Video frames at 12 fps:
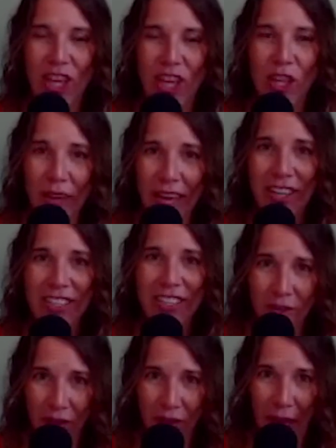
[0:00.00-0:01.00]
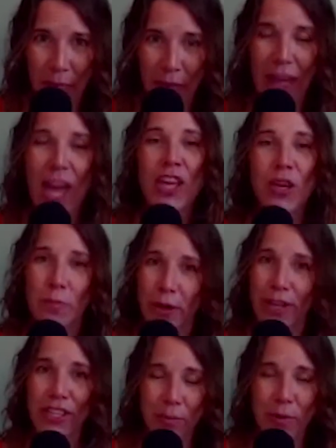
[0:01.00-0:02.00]
You get yourself up, you
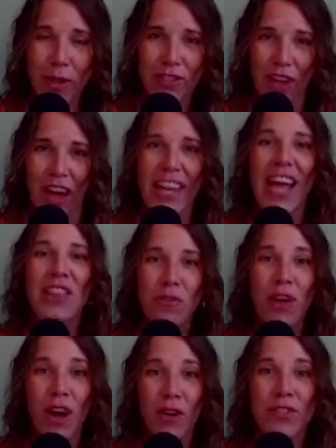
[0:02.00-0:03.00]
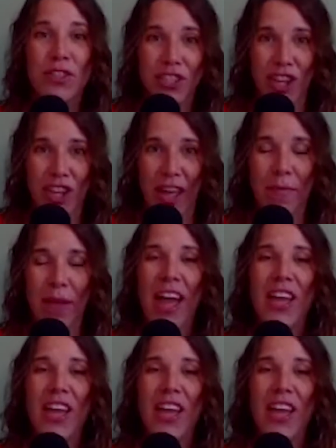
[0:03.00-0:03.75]
put your gym clothes on, and you go to the gym.